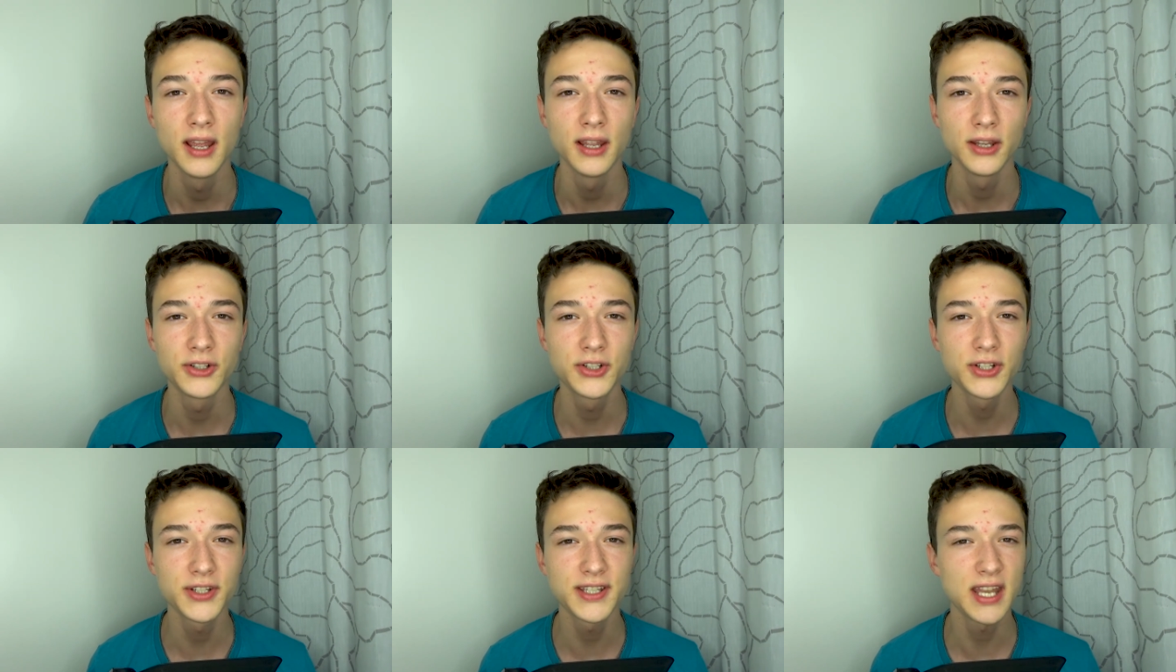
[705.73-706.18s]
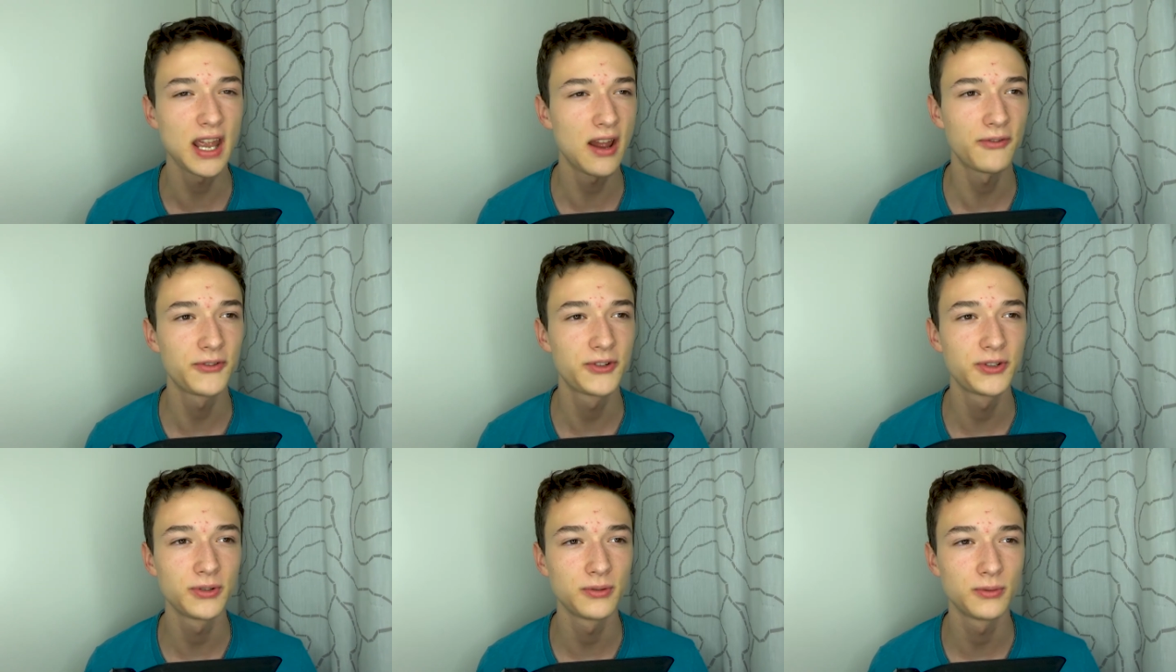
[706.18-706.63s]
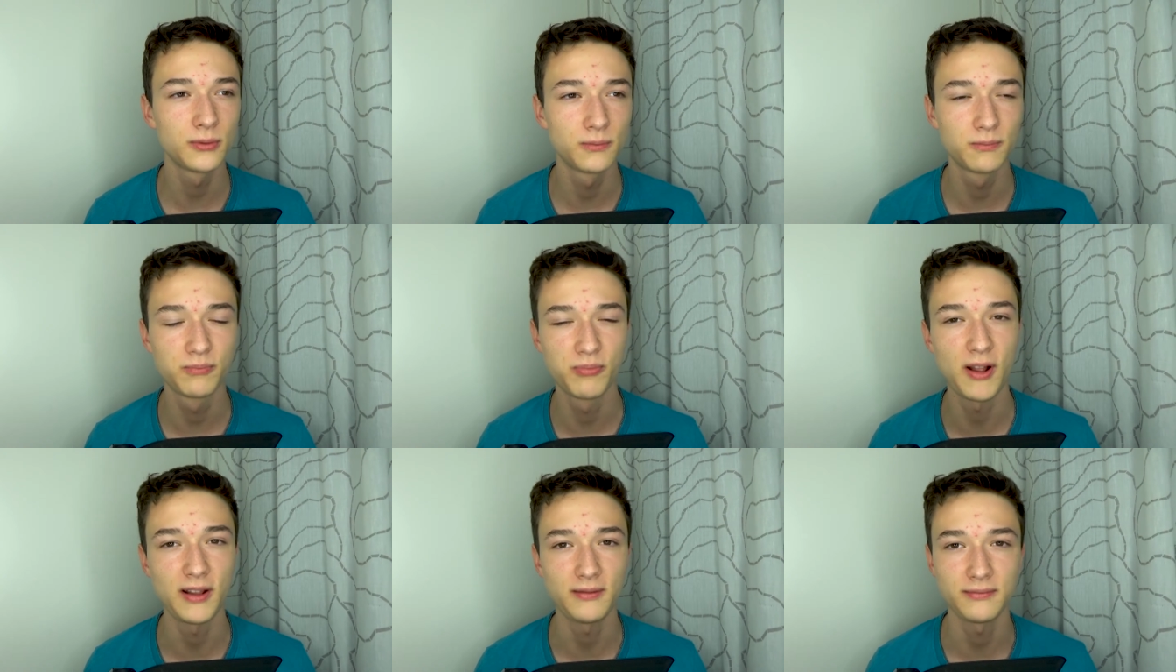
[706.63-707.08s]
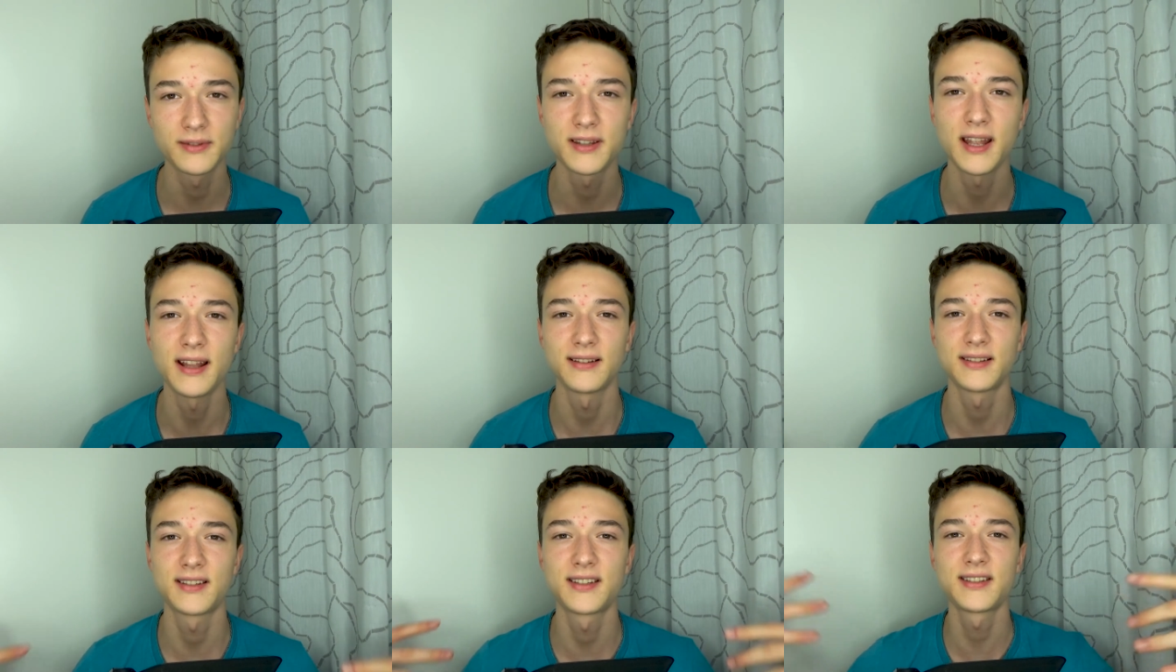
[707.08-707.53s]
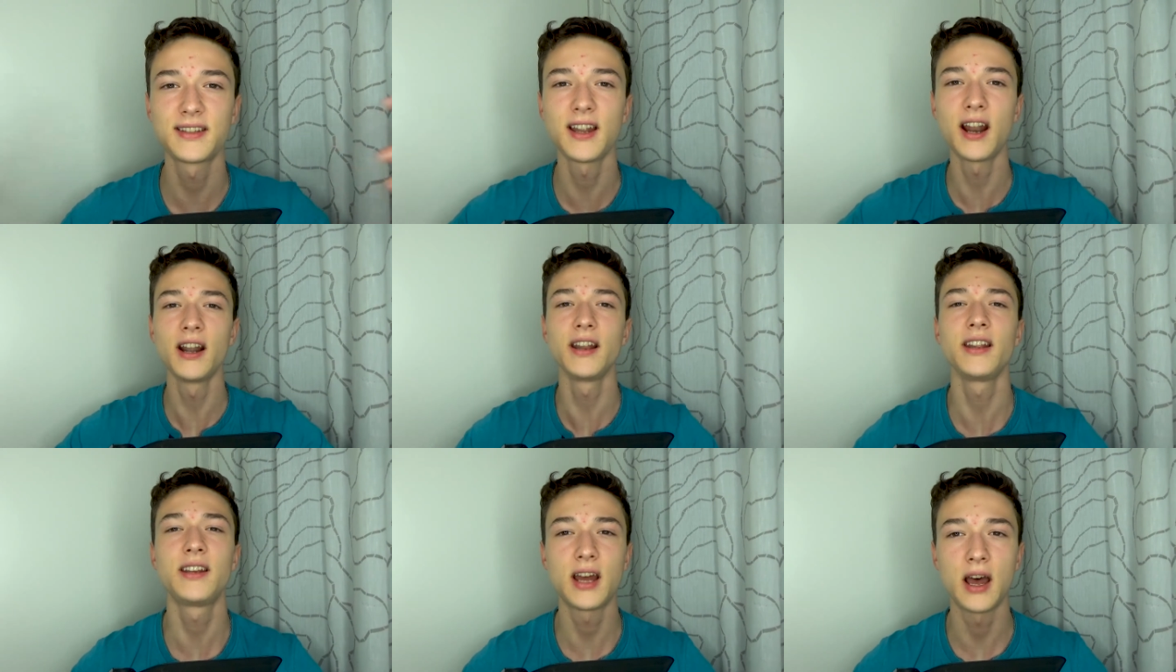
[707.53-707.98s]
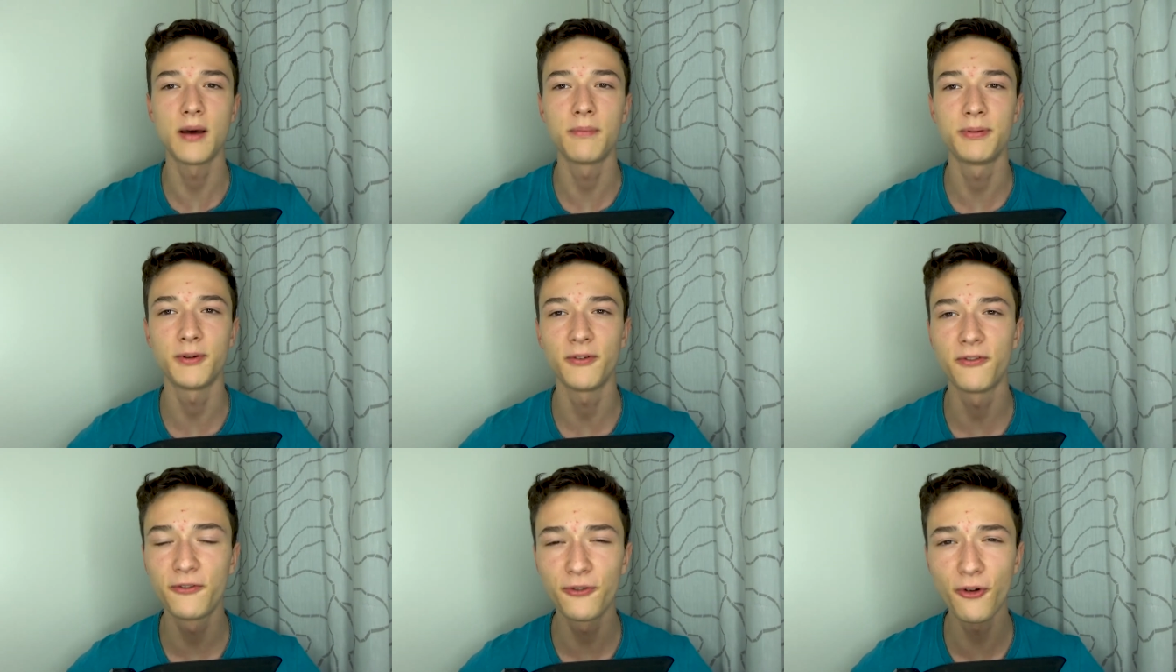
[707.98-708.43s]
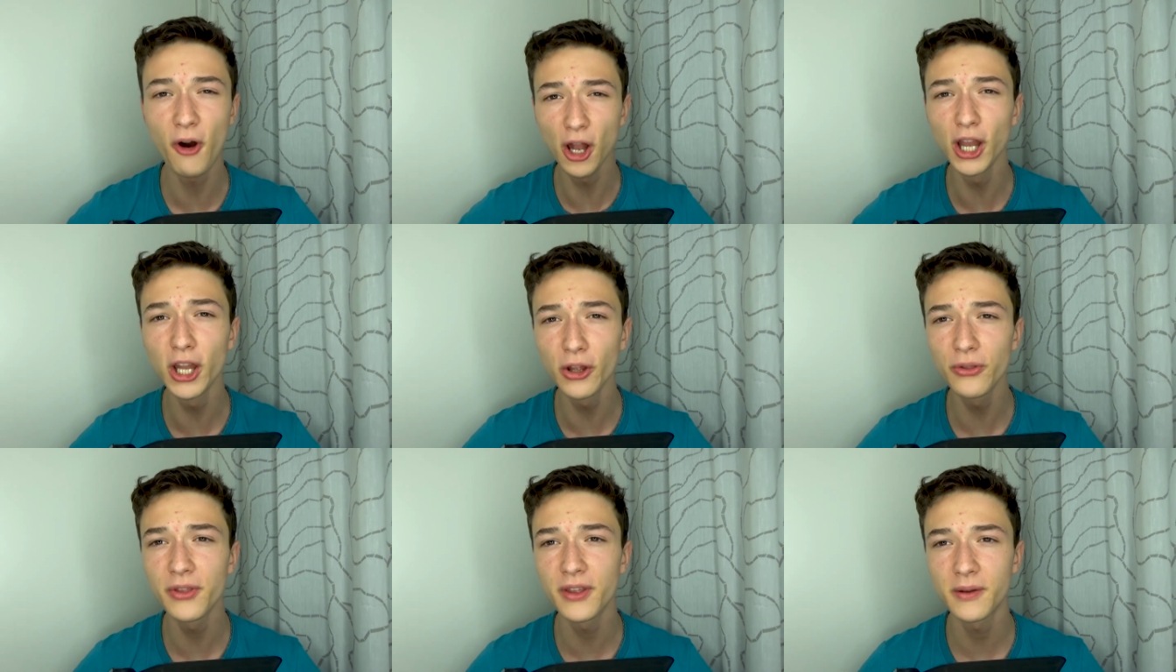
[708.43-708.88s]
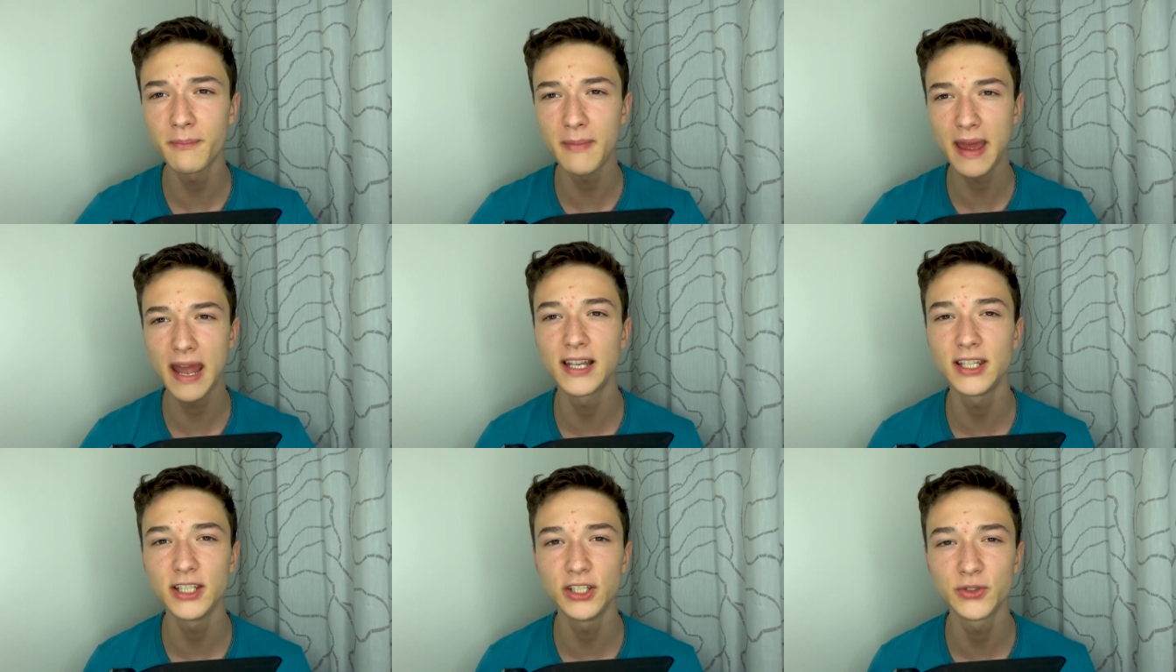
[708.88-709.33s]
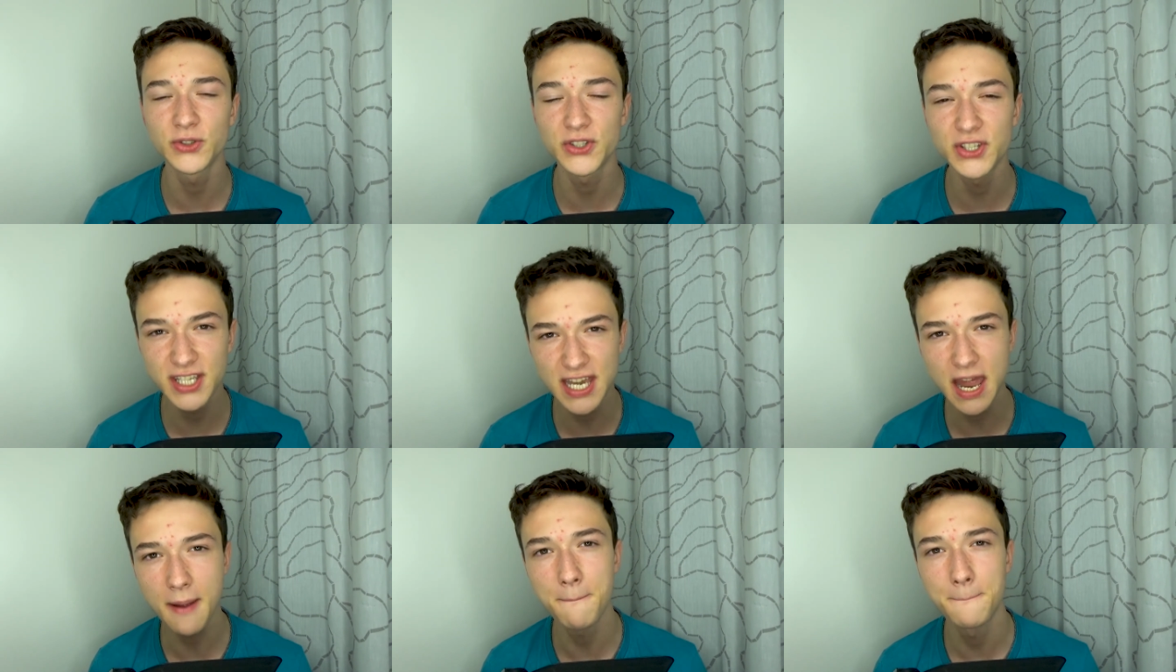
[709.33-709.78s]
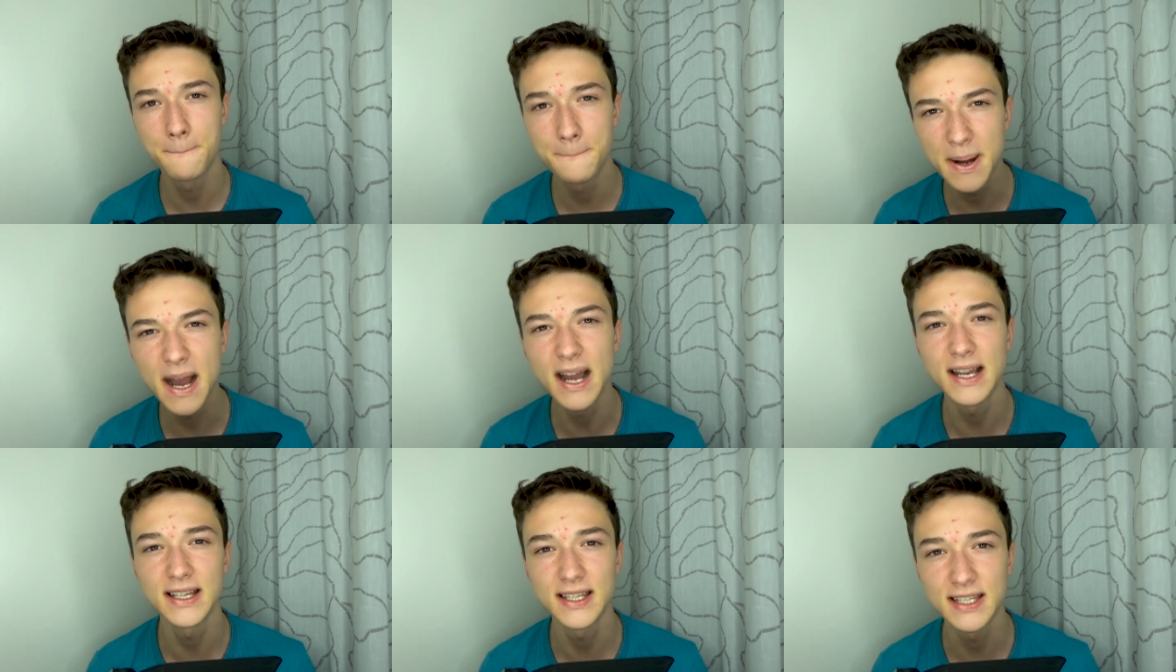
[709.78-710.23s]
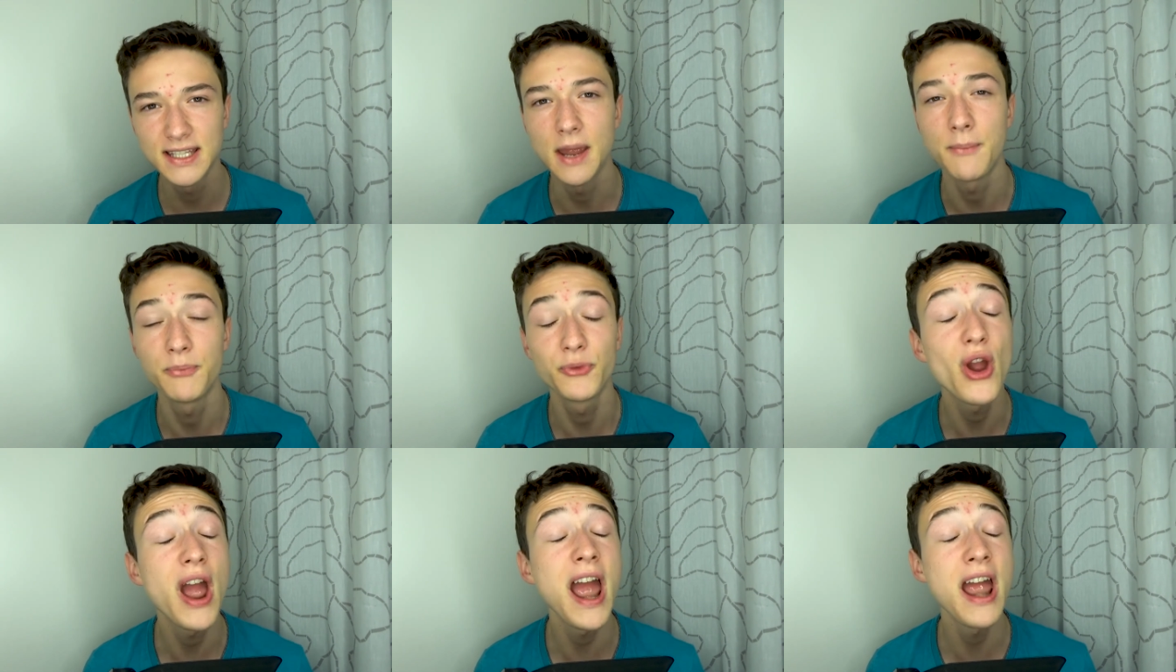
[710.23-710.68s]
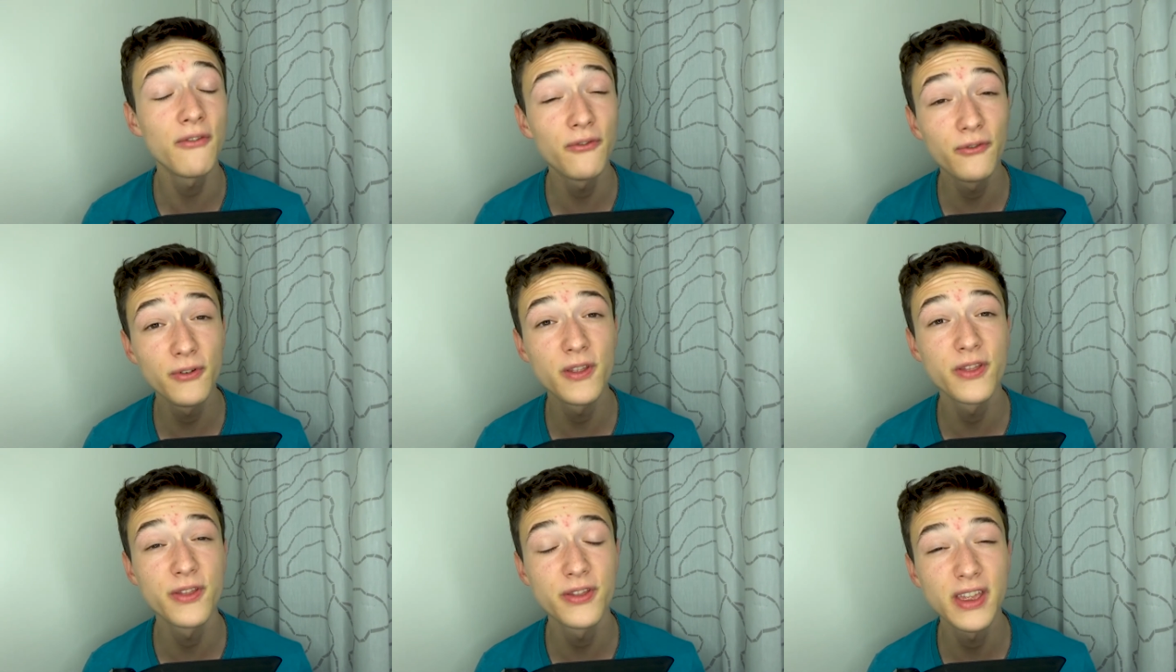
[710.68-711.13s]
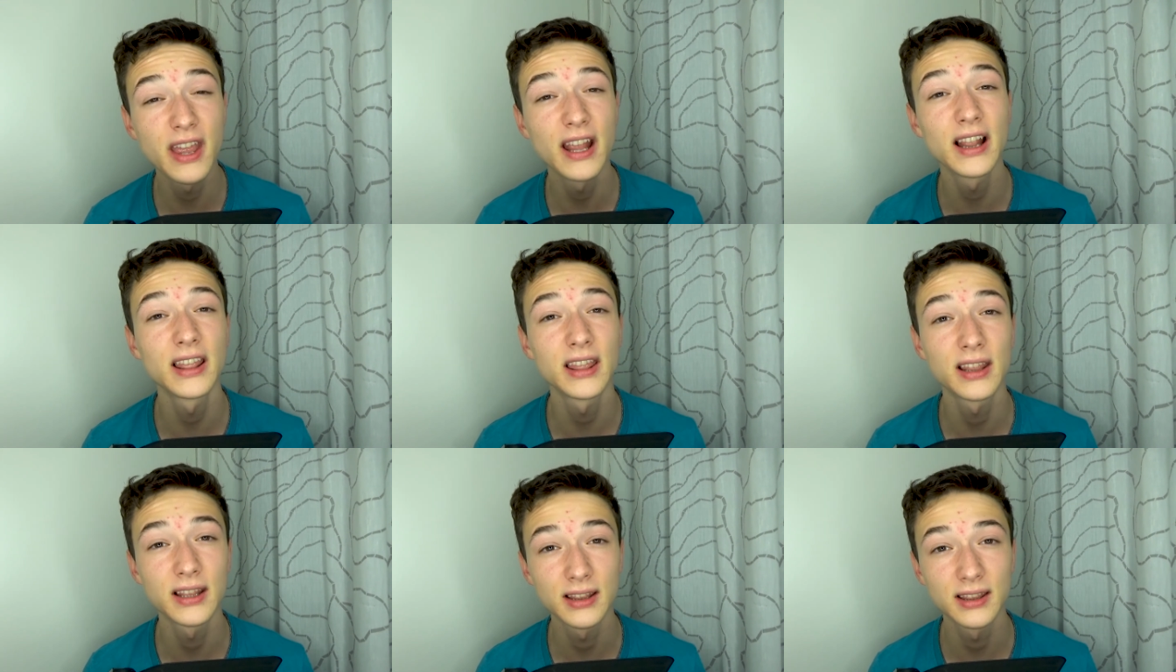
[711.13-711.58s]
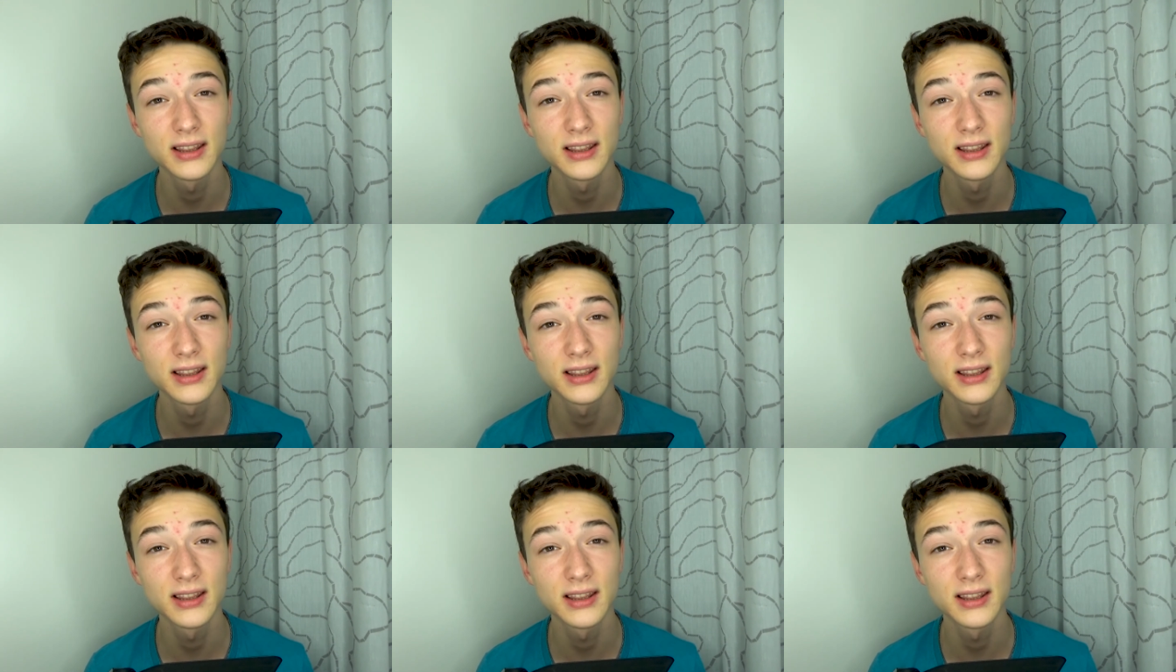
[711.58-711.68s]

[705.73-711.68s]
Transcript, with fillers: you just have to well then start it up follow the menu step by step do everything